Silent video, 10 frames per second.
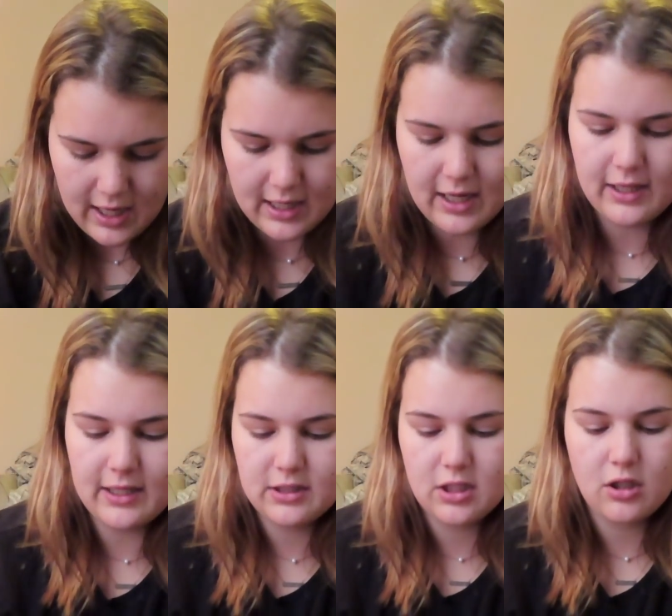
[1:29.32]
And I
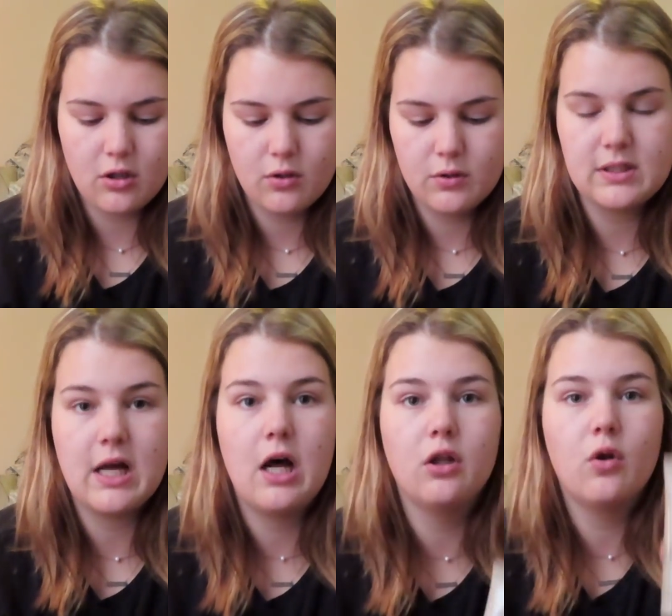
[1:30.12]
like to use
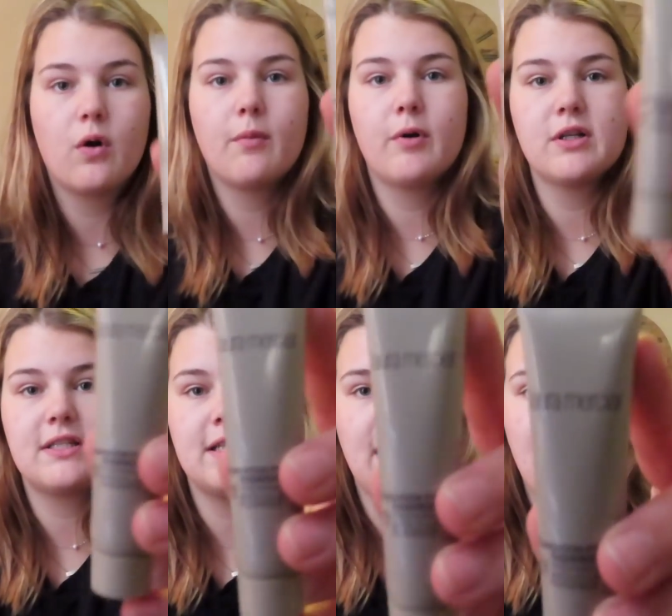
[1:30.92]
the Laura
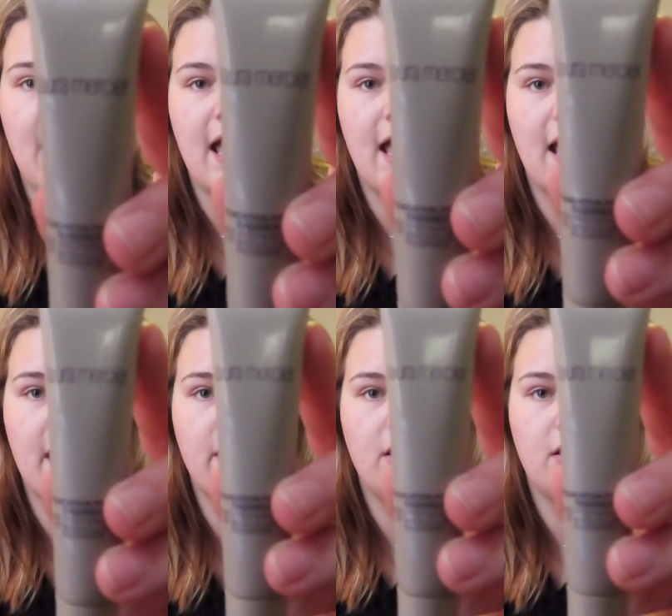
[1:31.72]

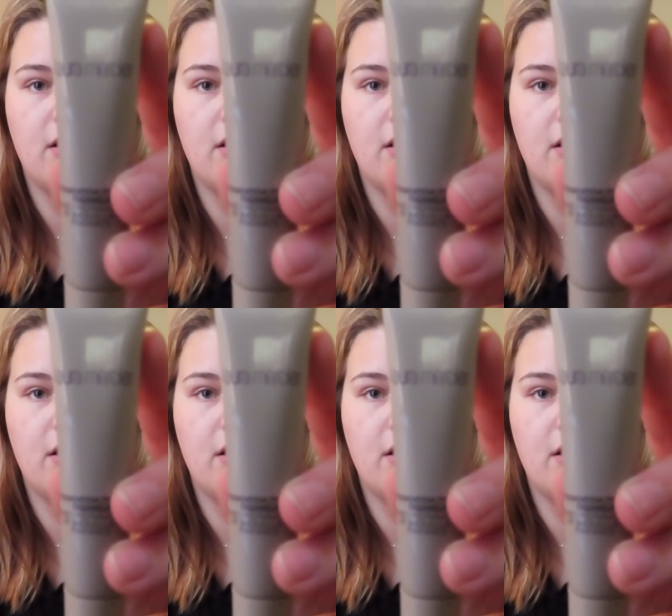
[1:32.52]
Mercier